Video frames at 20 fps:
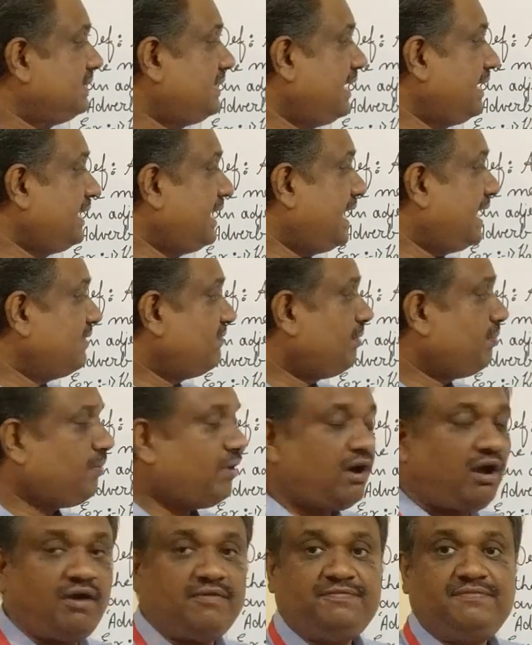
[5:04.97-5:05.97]
Then adverb
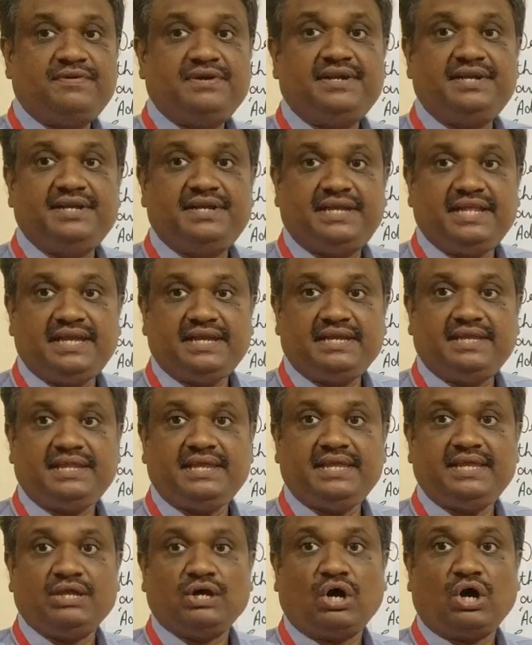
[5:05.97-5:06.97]
of
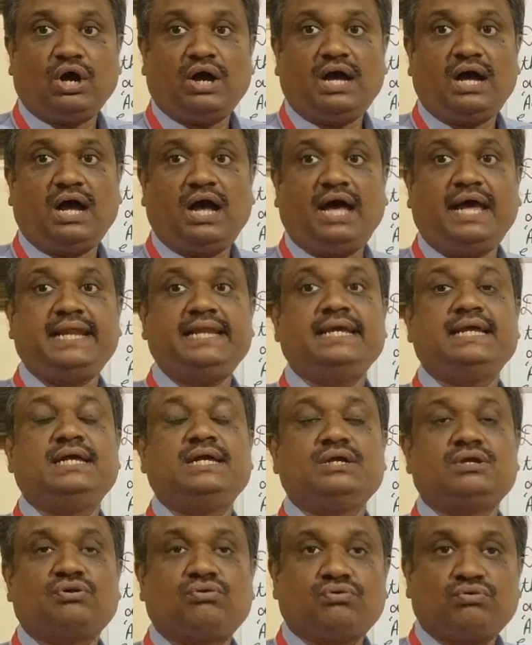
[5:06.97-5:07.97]
degree or
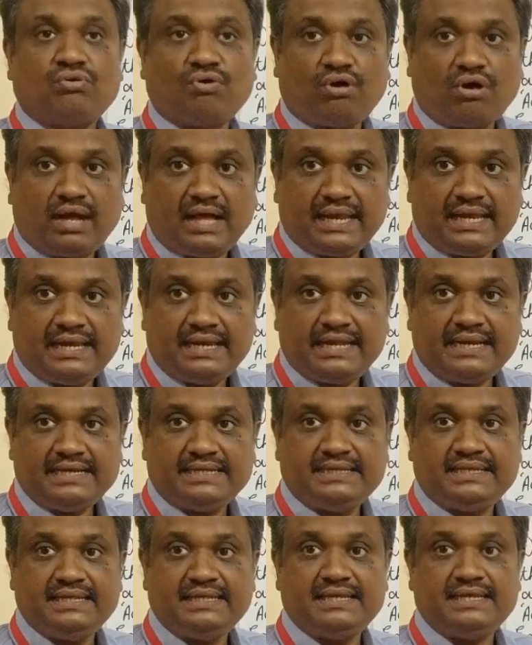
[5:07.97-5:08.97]

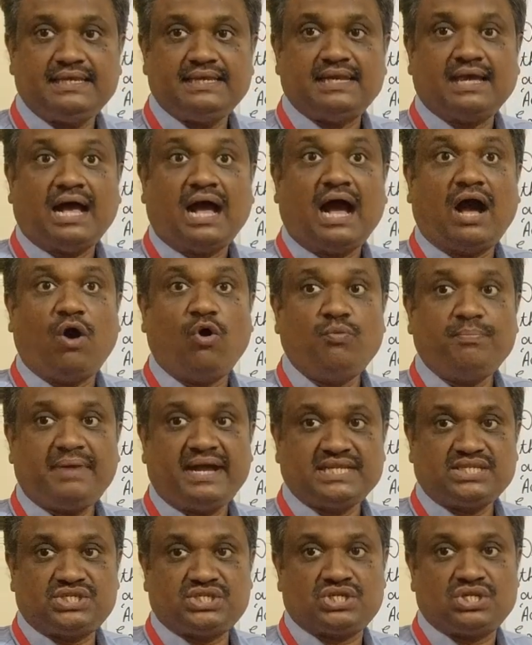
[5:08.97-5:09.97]
quality. How
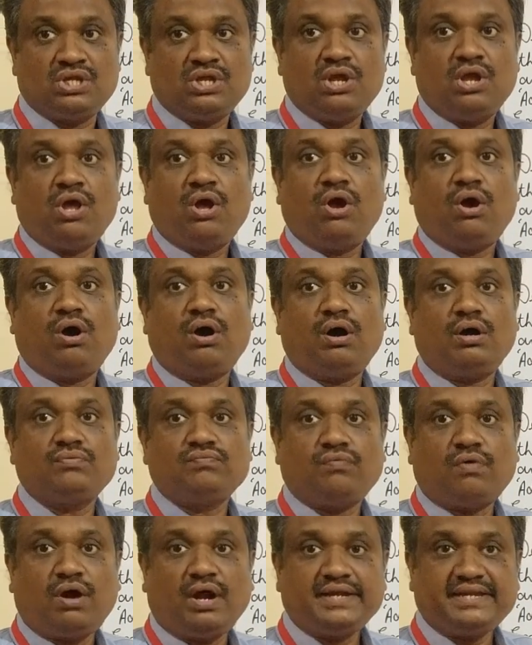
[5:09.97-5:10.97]
much or
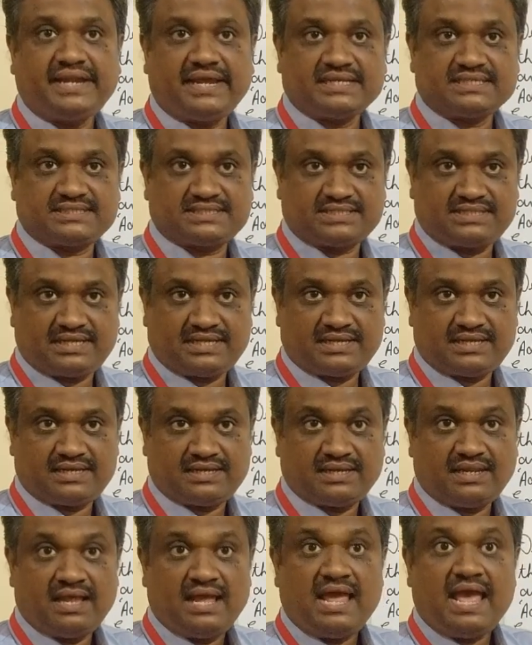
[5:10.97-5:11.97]
what
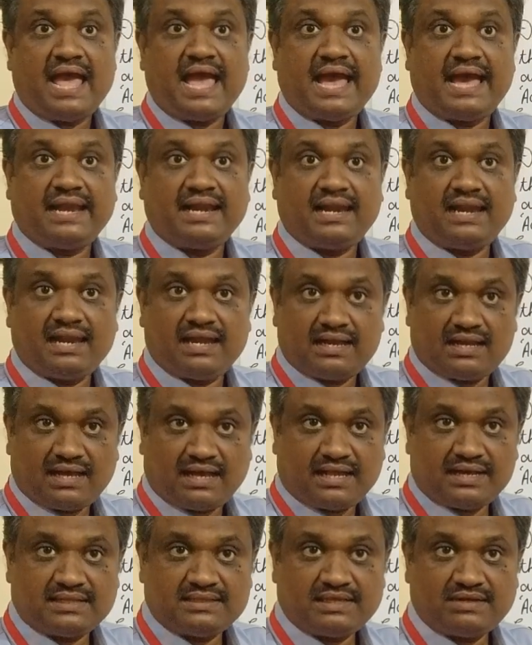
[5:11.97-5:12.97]
extent? And
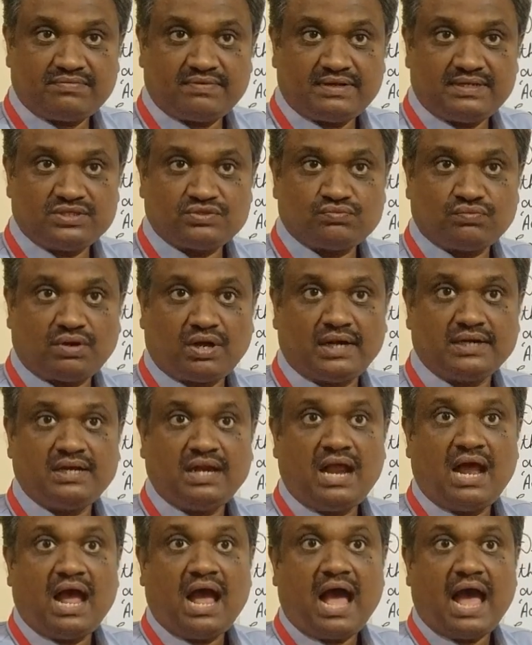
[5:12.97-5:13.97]
another one is
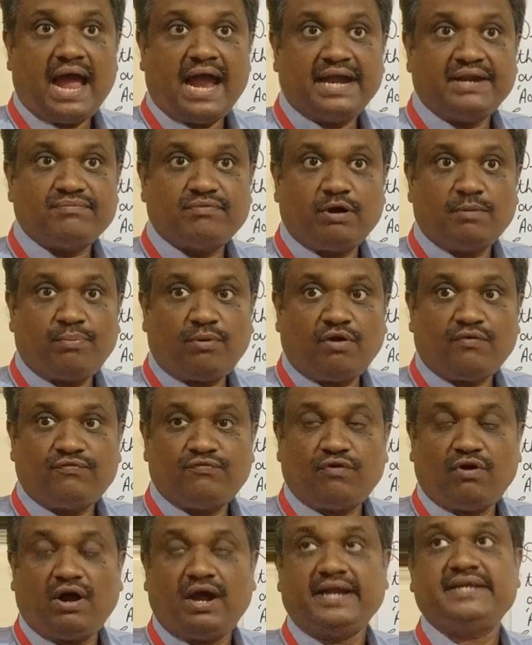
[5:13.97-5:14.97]
what? Adverb
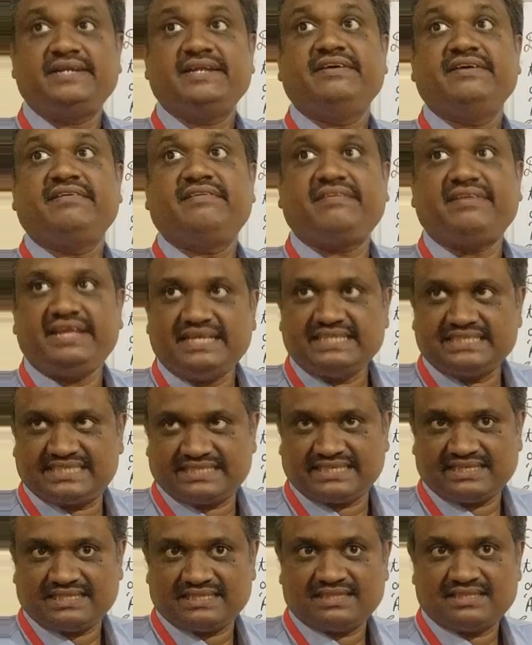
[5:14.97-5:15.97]
of what?
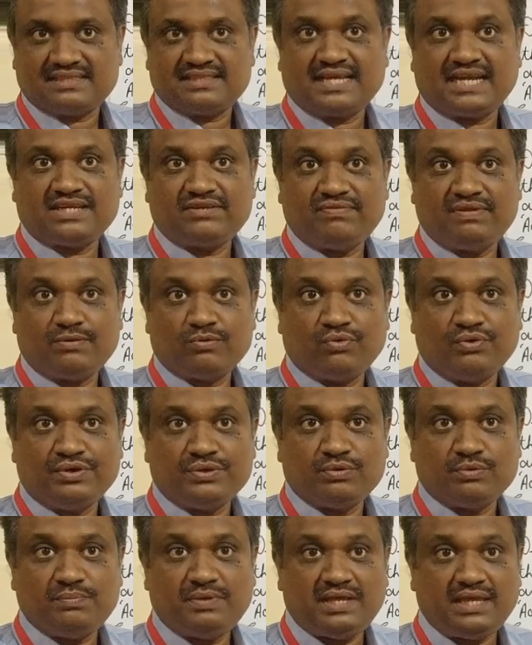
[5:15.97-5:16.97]
Reason. That will
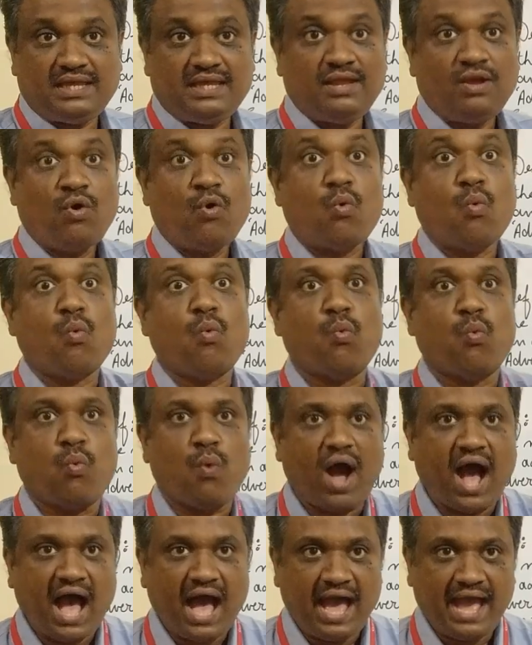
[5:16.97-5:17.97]
going to be
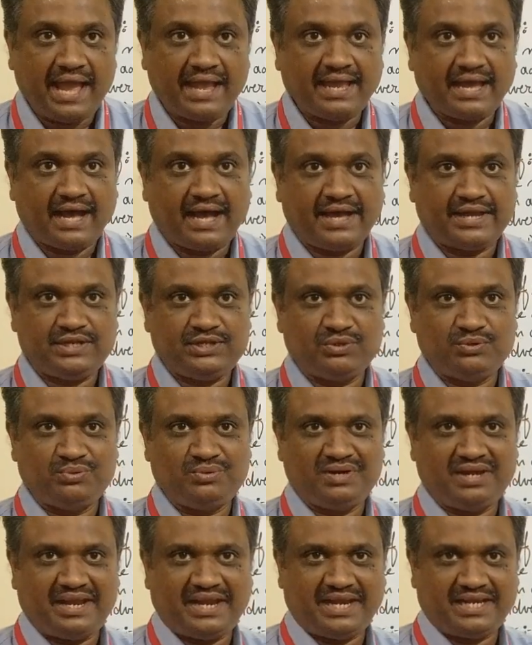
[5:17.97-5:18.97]
why are
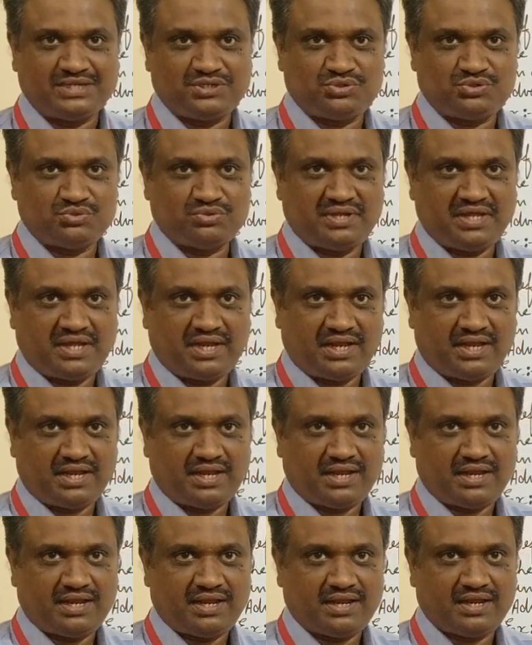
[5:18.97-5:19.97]
you late
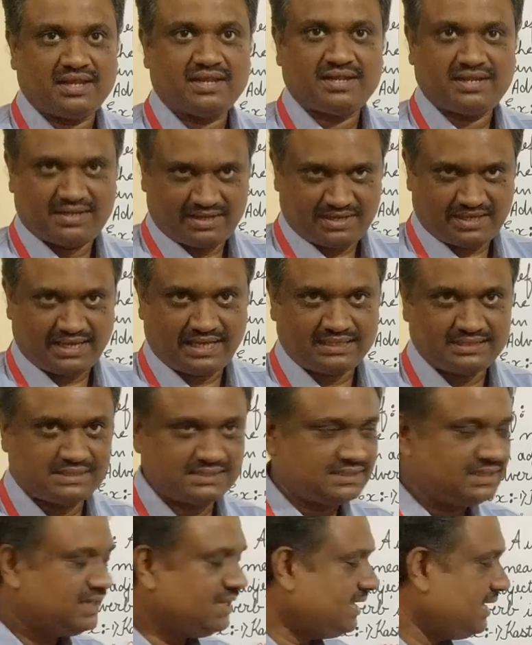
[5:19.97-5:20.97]
today?
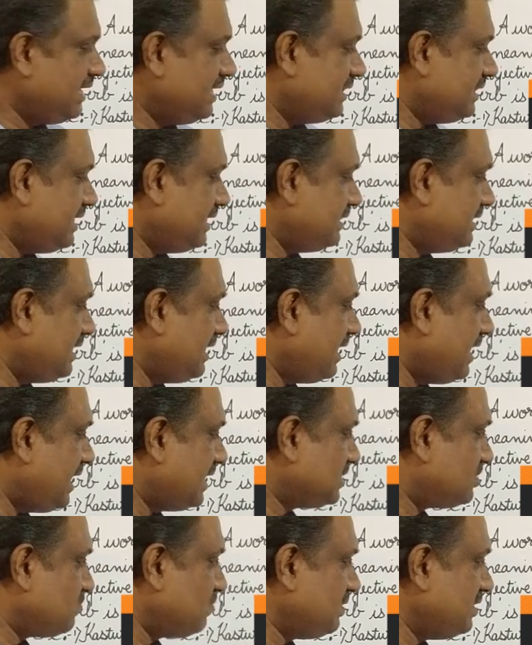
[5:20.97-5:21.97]
Yes. Then the
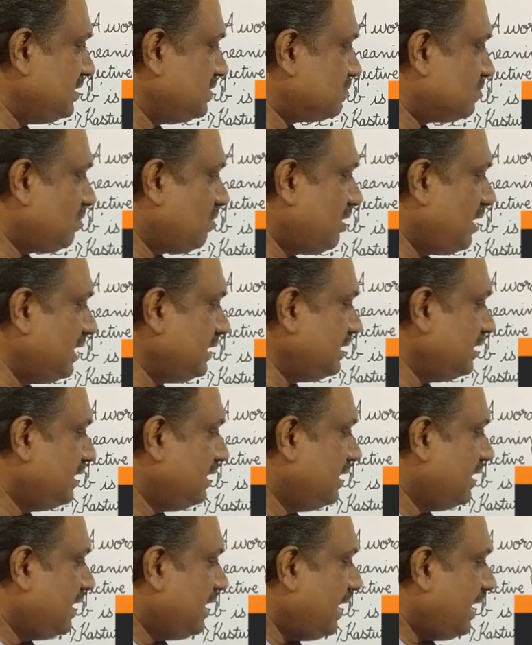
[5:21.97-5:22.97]
last one is
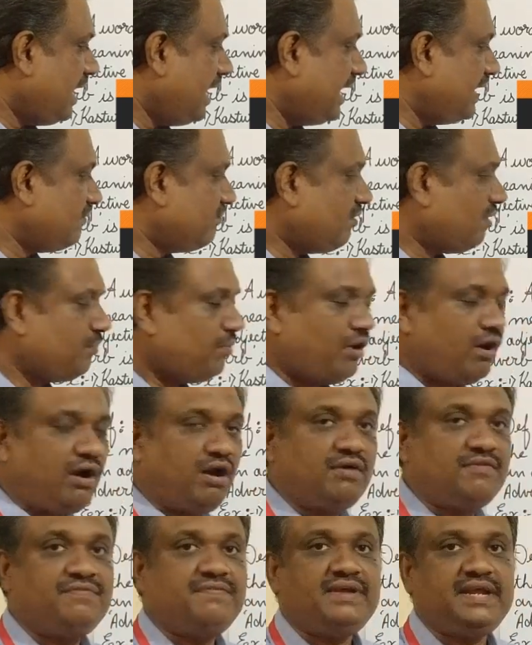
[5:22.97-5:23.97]
what? Adverb
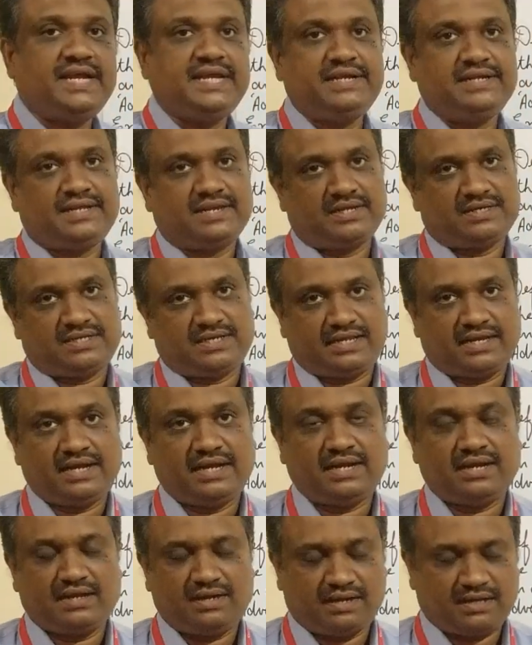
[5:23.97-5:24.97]
of
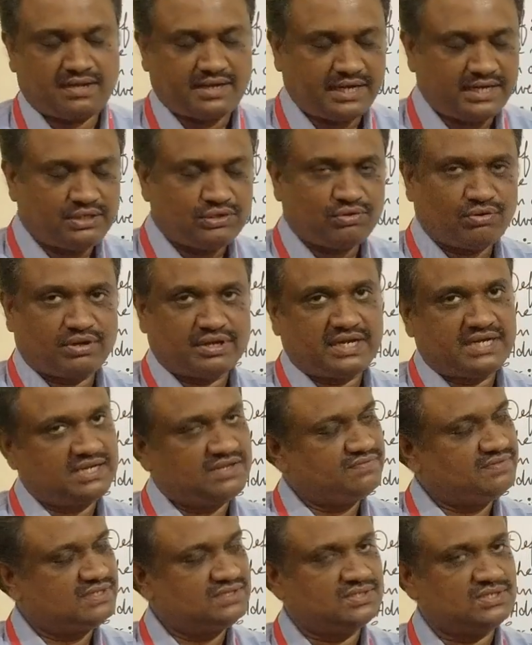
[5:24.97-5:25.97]

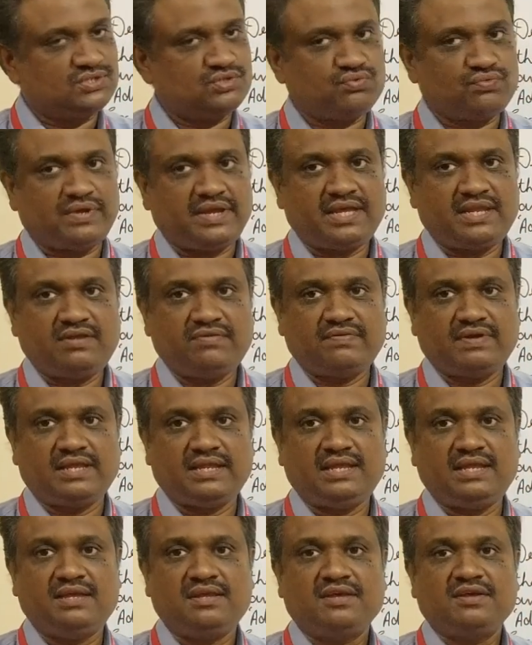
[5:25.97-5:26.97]
interrogative. This is very,
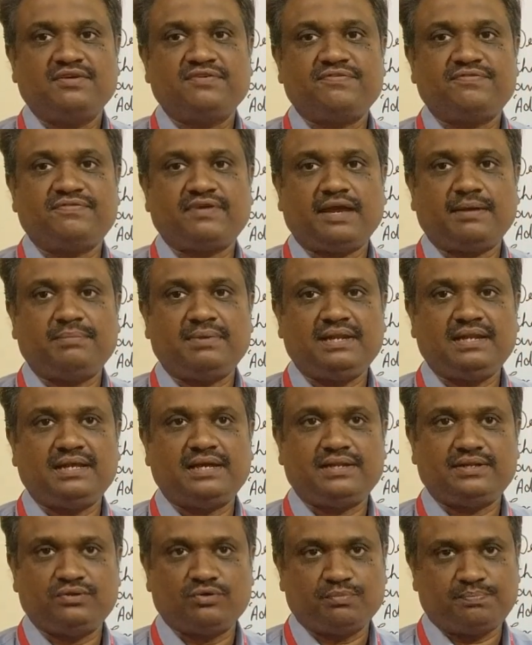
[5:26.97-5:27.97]
very
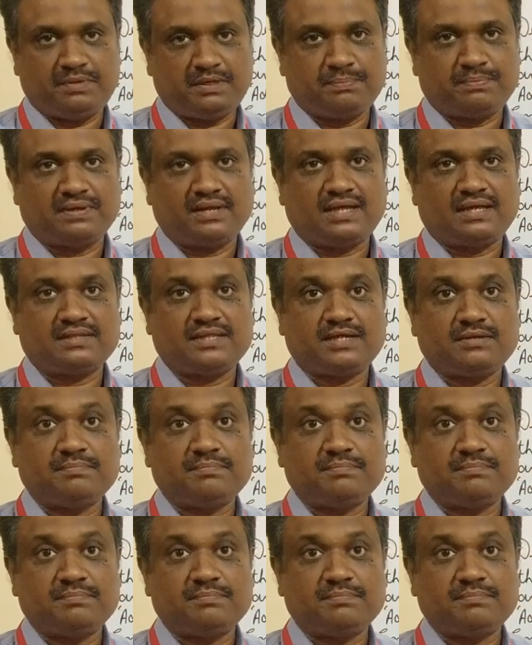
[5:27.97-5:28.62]
familiar you people are.